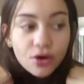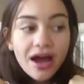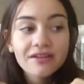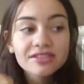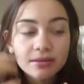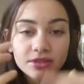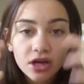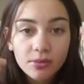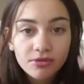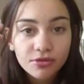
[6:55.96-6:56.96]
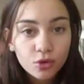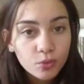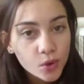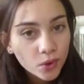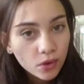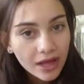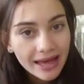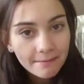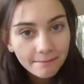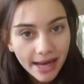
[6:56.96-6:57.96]
If you have some type of hormonal
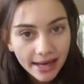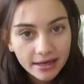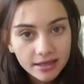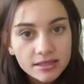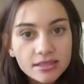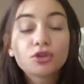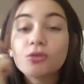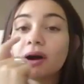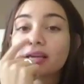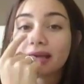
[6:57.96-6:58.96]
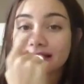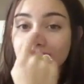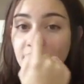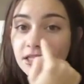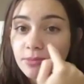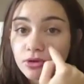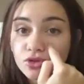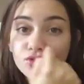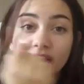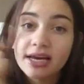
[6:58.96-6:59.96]
imbalance, you might get
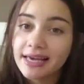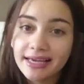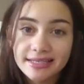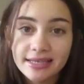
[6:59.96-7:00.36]
sunspots really